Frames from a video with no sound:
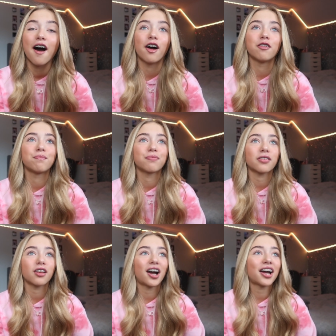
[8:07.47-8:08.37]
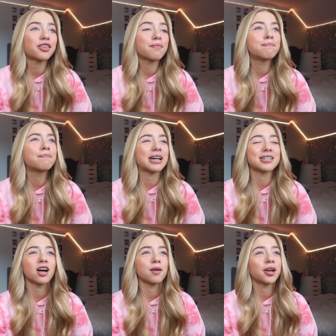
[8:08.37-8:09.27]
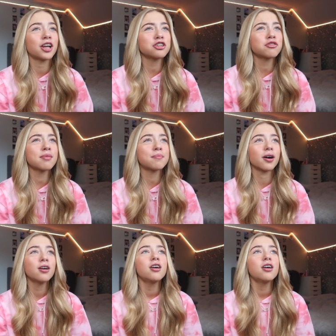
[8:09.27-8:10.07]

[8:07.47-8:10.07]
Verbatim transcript: Um, I had the best time, and I just remember